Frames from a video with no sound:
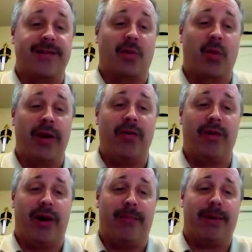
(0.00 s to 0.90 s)
as the rental
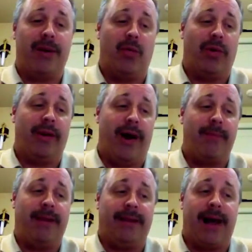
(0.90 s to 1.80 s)
company will
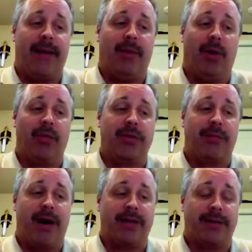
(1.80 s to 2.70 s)
not be liable or
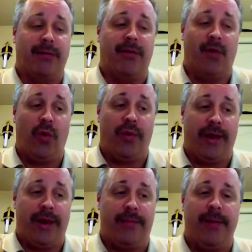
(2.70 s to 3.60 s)
responsible for
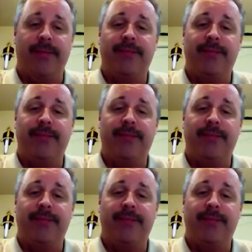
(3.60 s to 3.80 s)
them.